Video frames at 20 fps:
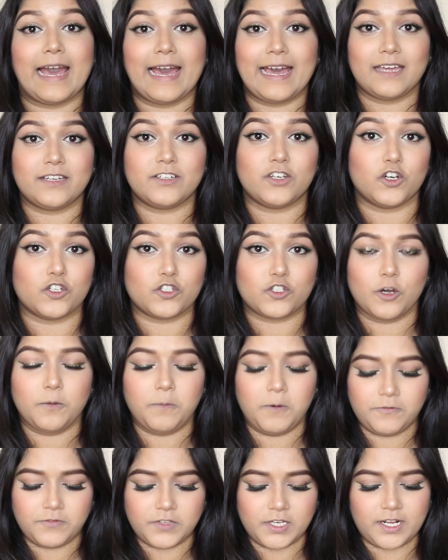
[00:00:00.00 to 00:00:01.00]
And on
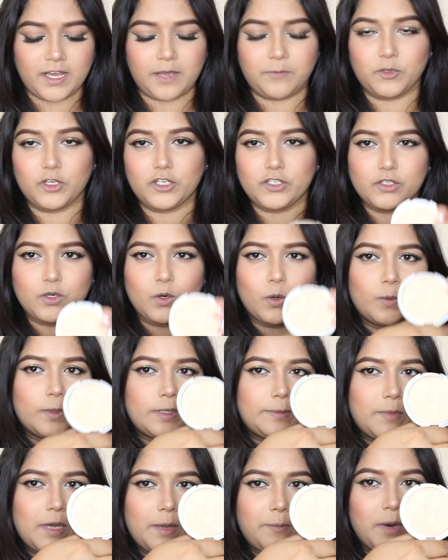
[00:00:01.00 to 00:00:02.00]
top of that, I'm going to go
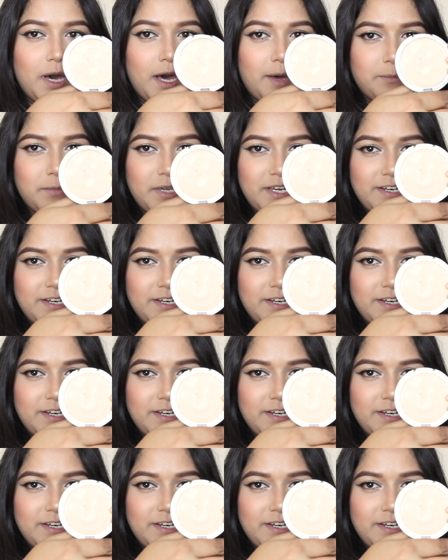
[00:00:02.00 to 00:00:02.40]
with my Balm